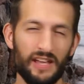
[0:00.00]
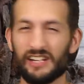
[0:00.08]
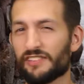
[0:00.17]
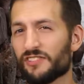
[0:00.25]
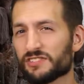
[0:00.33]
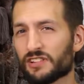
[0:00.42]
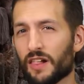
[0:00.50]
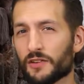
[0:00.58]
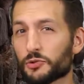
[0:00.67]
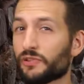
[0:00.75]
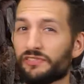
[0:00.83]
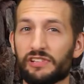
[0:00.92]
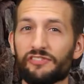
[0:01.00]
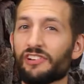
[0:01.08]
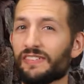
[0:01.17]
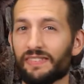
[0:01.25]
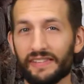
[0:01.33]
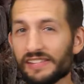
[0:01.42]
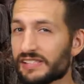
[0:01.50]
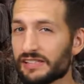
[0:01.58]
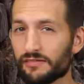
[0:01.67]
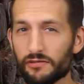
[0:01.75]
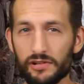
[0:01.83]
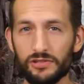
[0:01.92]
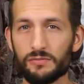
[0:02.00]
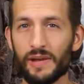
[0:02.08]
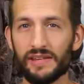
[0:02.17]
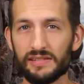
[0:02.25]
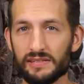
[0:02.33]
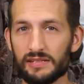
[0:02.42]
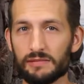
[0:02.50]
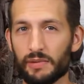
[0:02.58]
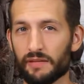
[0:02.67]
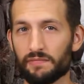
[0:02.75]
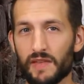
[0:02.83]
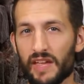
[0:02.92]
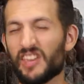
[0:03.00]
And different scholars will have different lists of what you may see, but